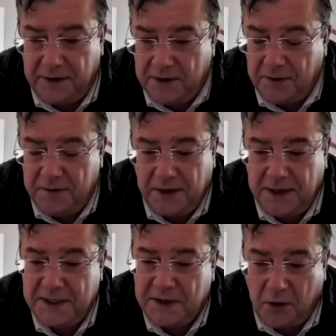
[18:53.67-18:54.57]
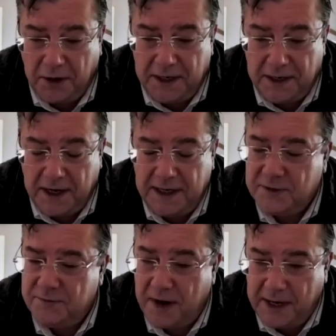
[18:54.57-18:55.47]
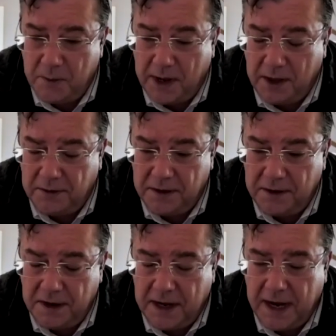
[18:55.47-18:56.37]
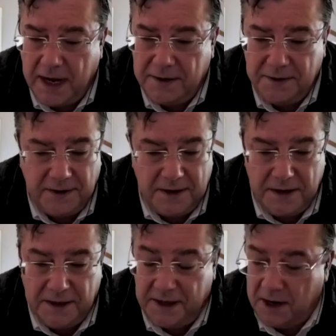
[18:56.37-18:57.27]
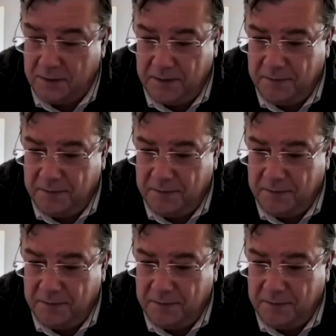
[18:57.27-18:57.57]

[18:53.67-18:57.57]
And the fact that, that it's gone in and it's running well. And,